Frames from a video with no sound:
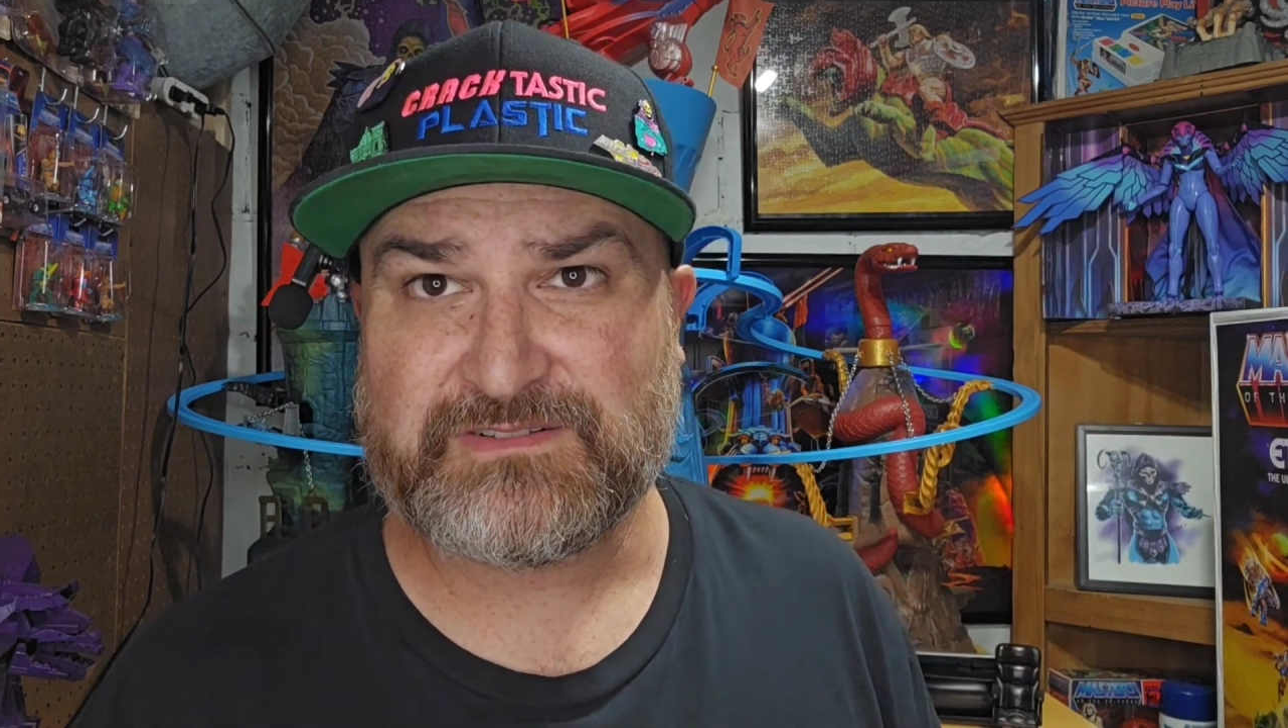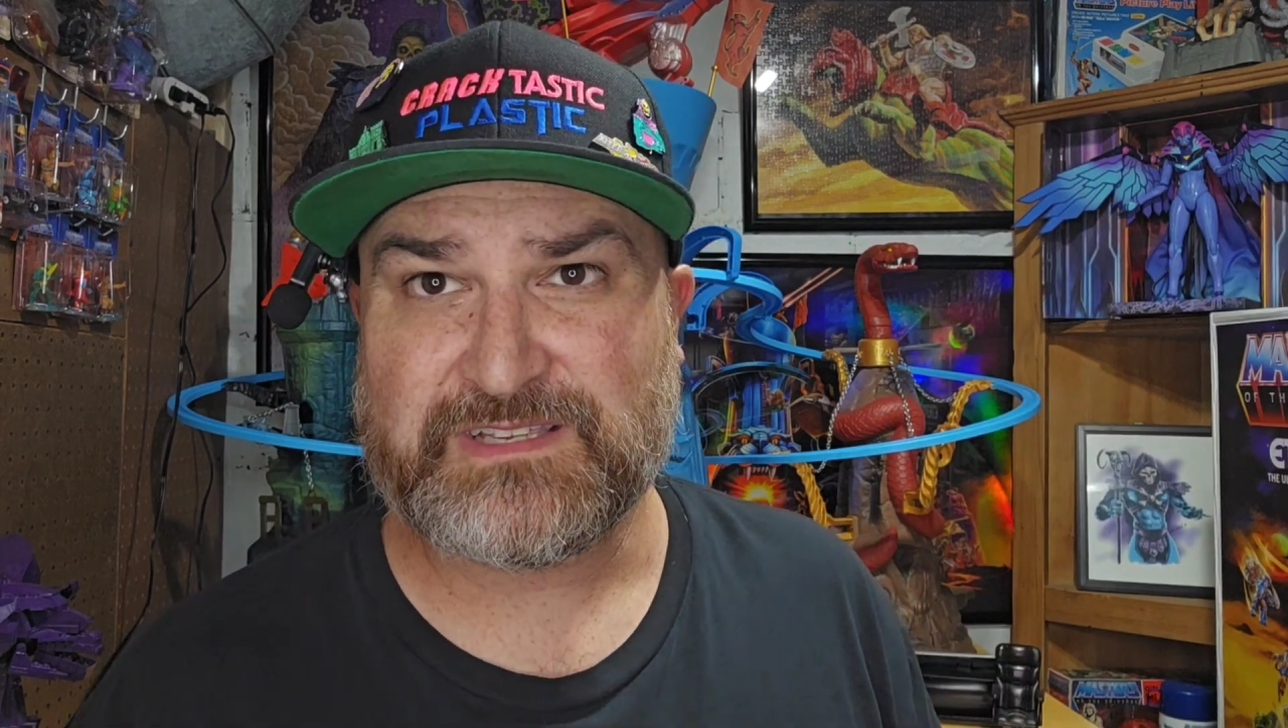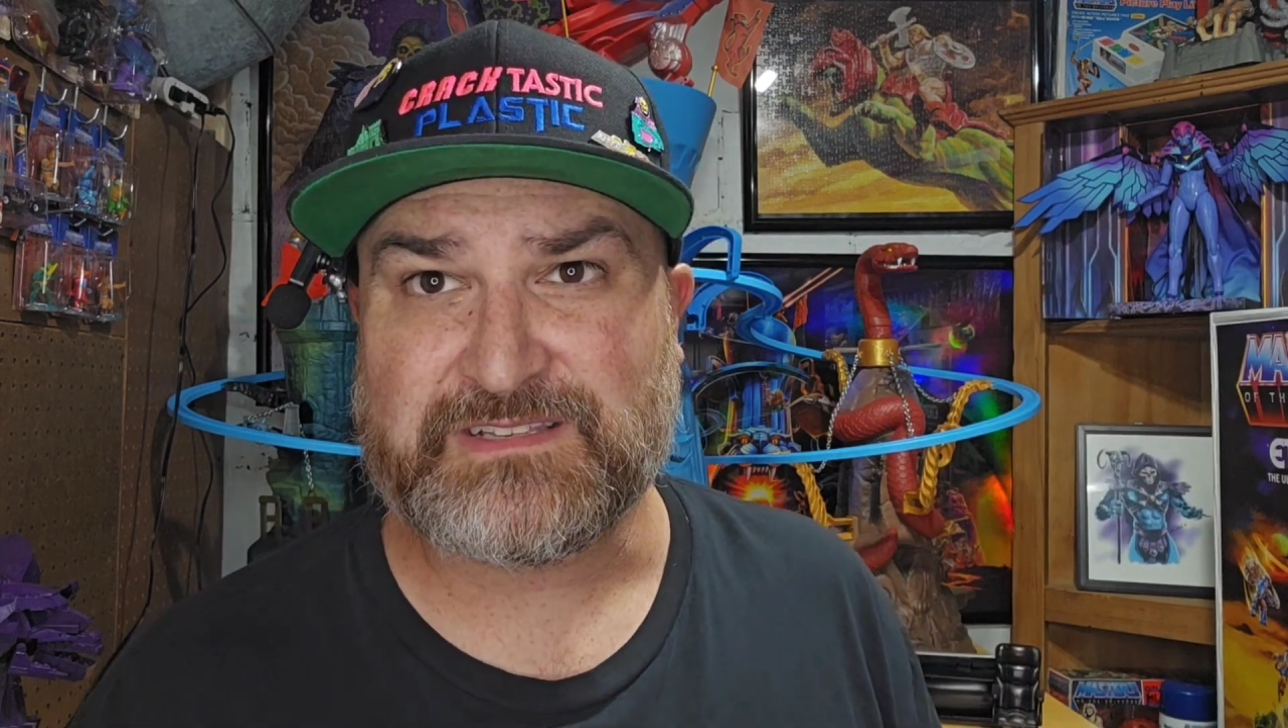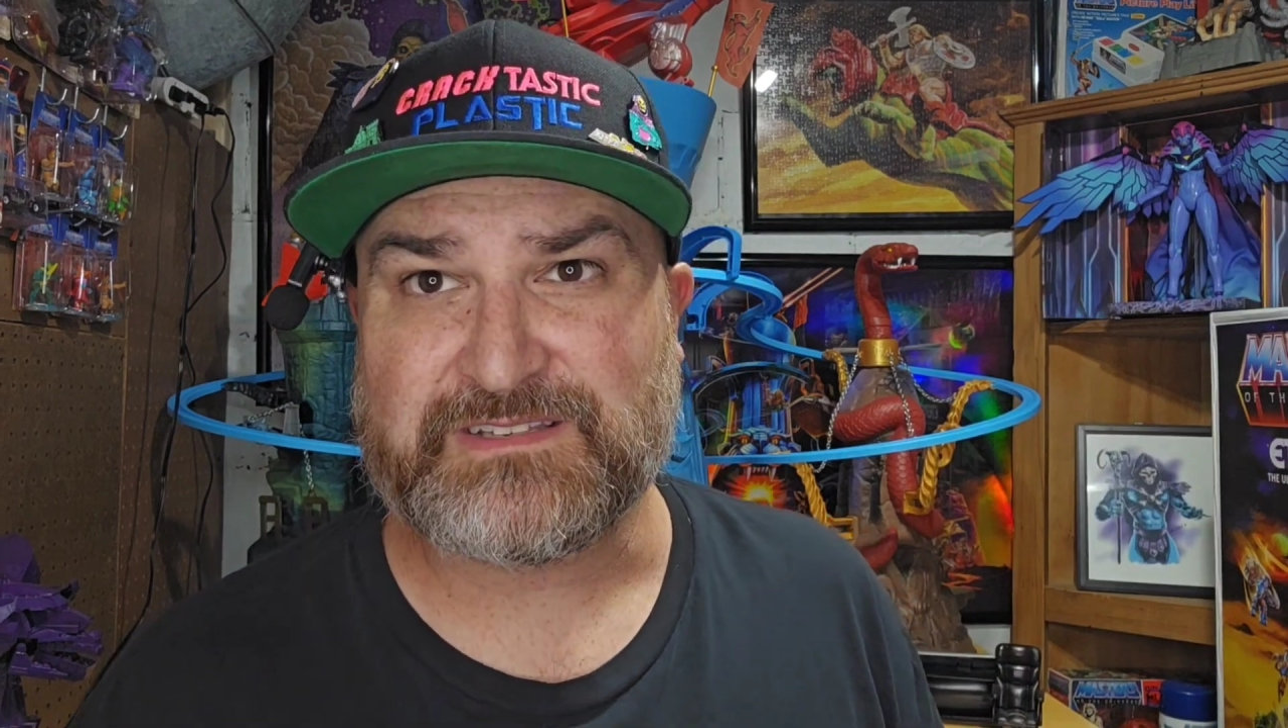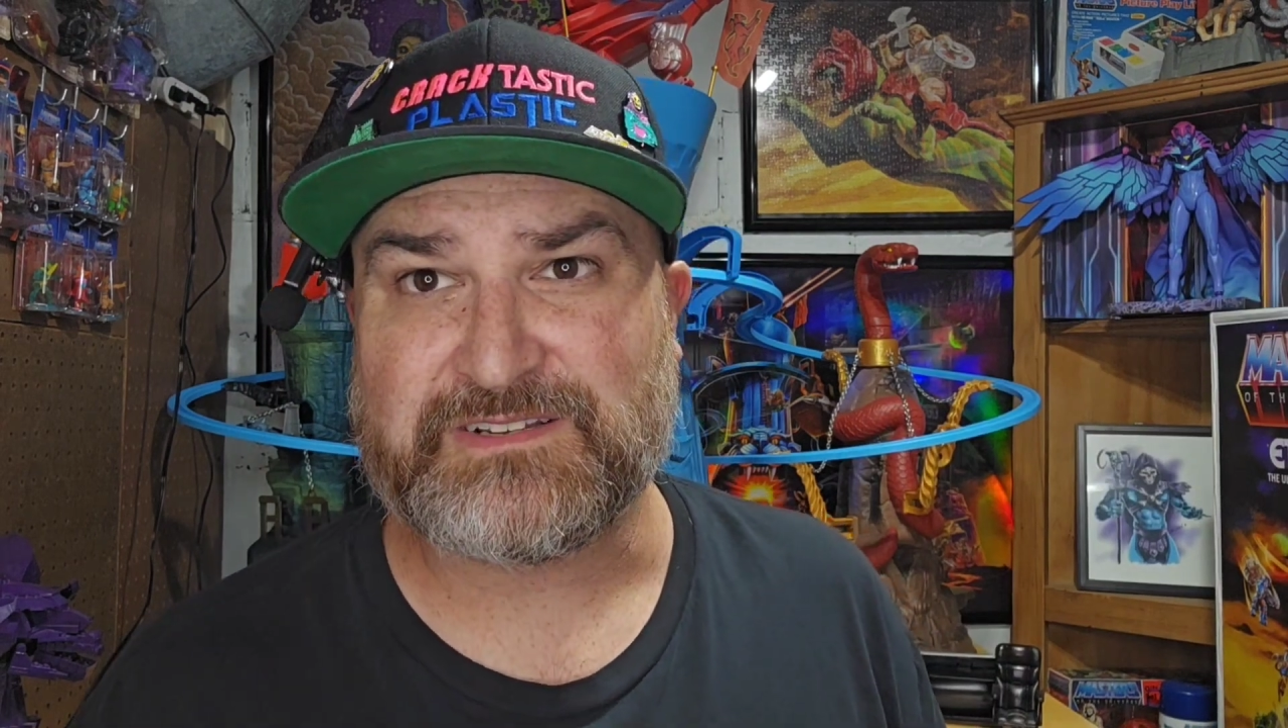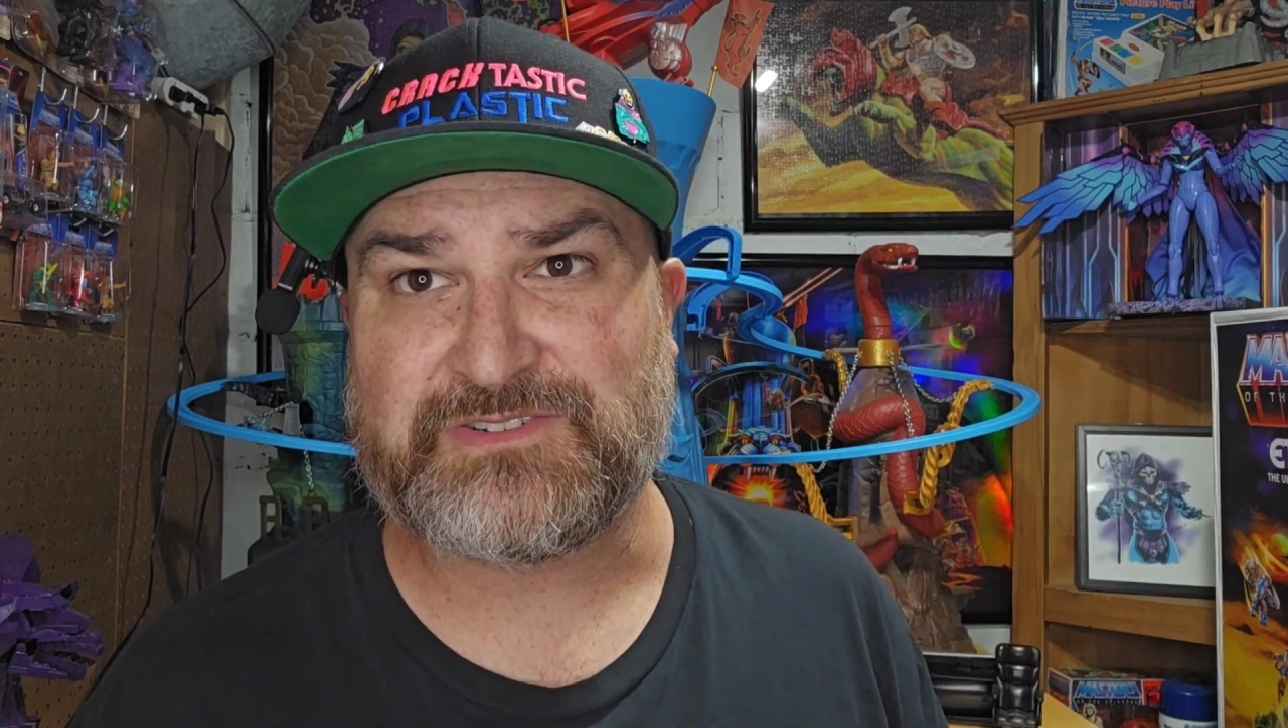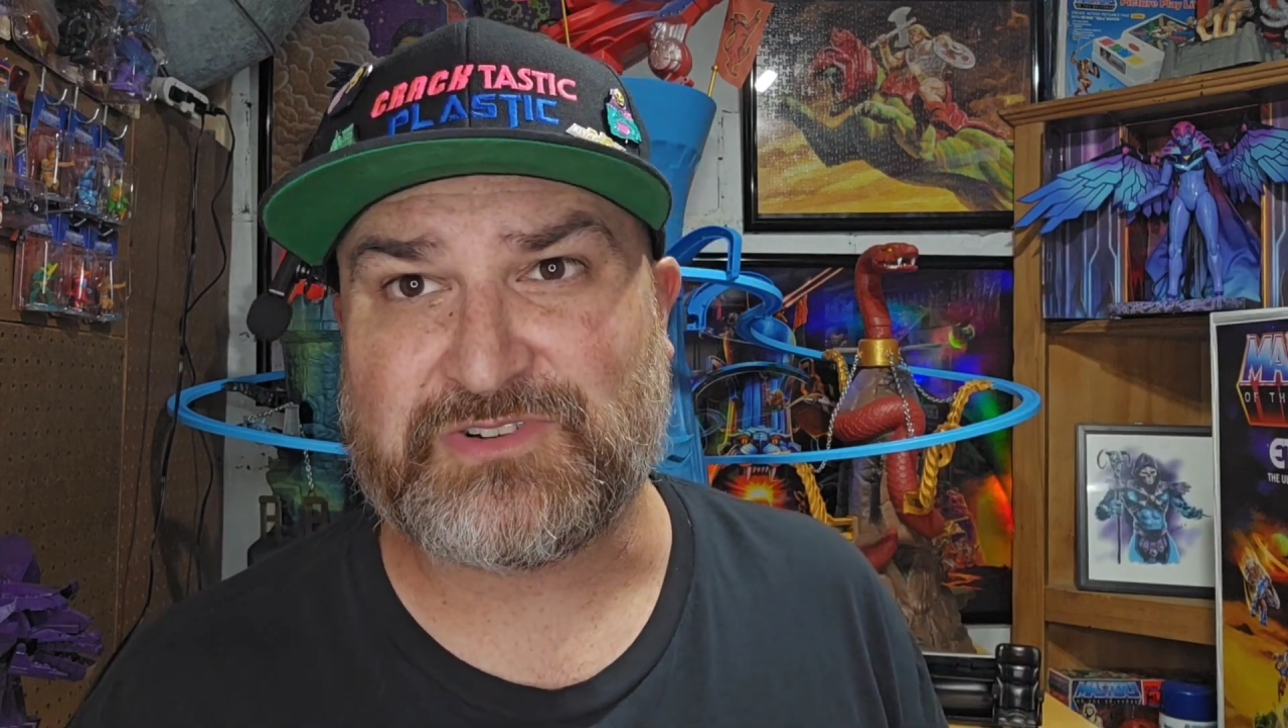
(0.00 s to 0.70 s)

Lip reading: like it's gone